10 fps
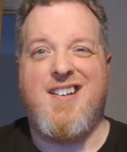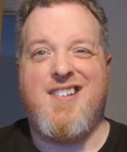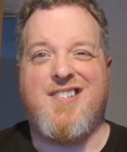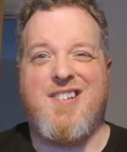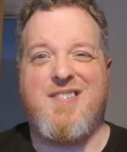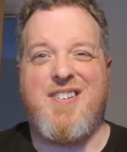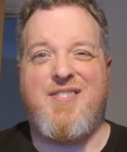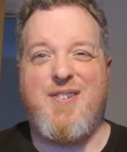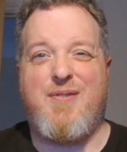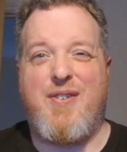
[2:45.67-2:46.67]
So
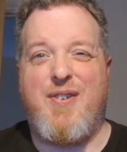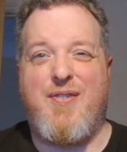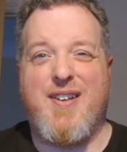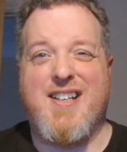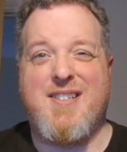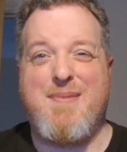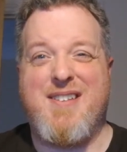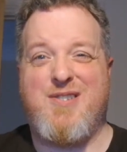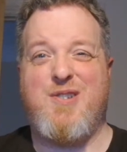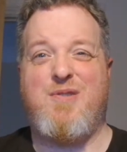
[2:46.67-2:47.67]
if you think that's a
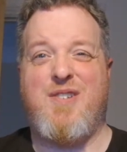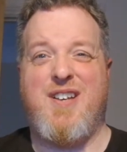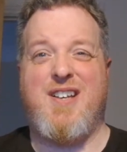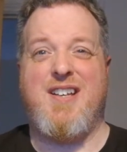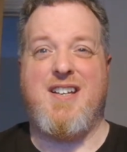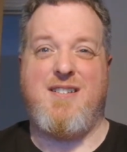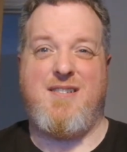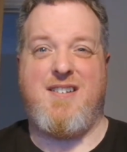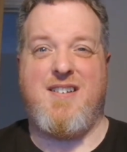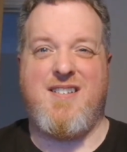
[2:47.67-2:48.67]
bit too,
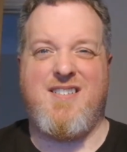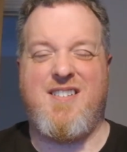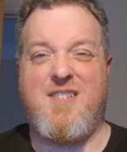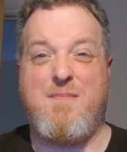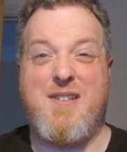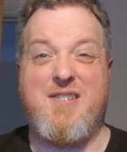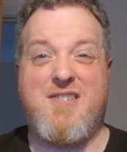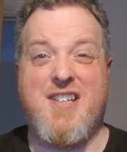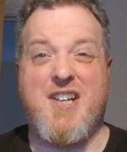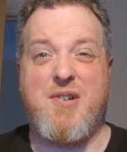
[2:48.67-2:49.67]
a bit too
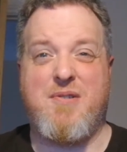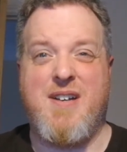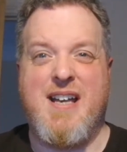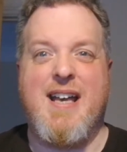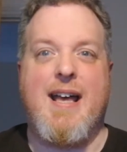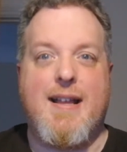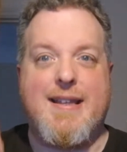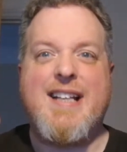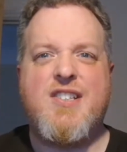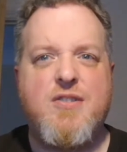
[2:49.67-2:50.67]
sexual,
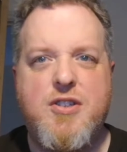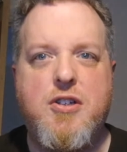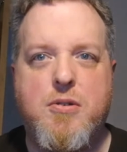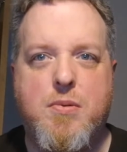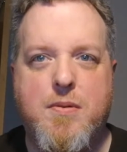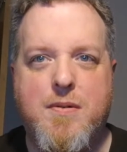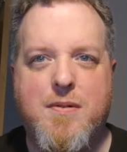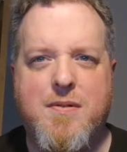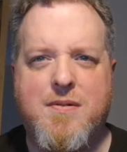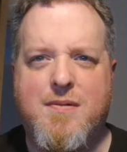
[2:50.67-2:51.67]
that's on you,
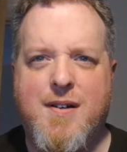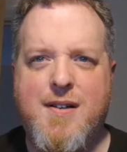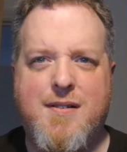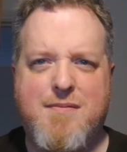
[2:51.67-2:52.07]
right?